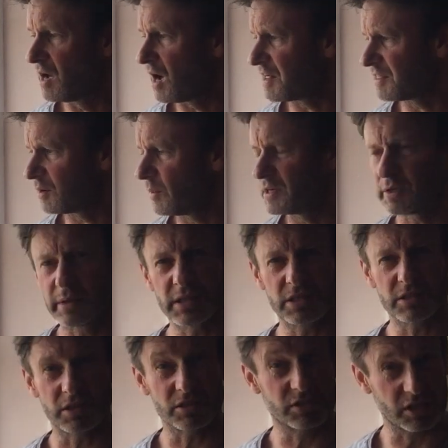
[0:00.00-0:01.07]
I think we're doing
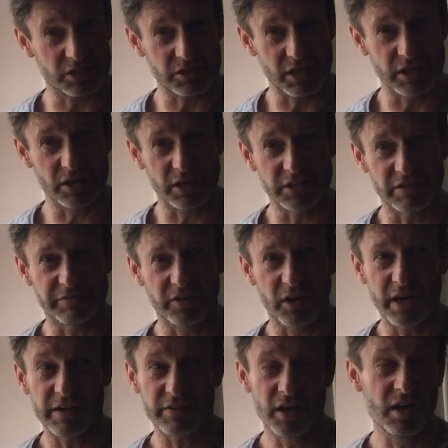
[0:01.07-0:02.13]
this at
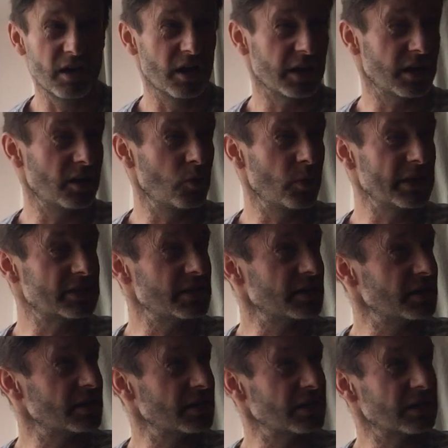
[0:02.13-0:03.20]
16.95. You know, we did
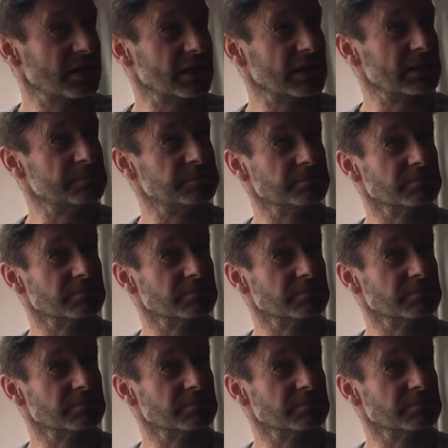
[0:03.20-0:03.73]
a